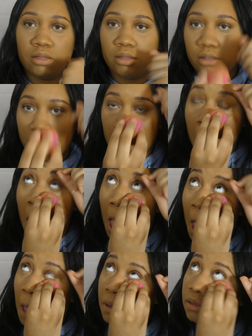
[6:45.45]
to
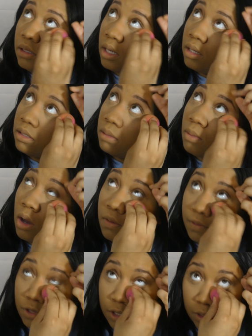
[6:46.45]
take some
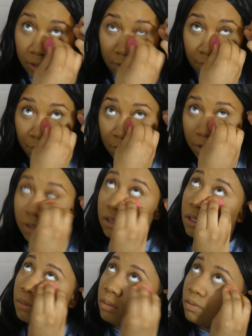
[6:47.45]
off gently
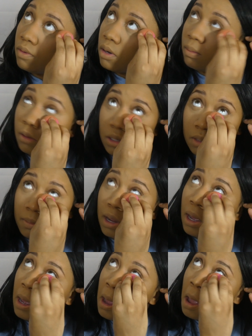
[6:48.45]
first before I put it under my
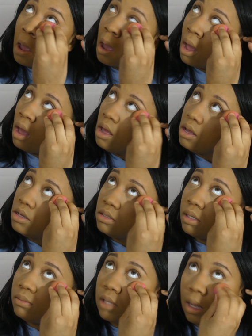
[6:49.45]
eye.
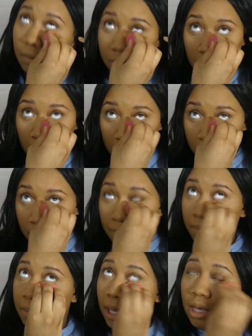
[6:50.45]
Sometimes I like to
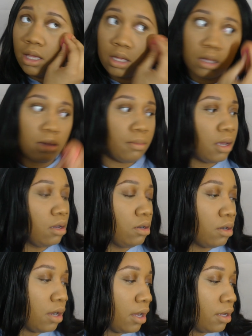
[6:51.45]
bake my
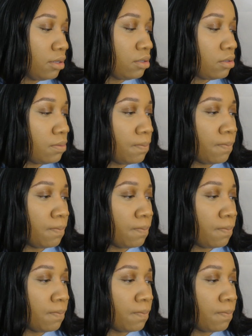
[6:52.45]
under eyes,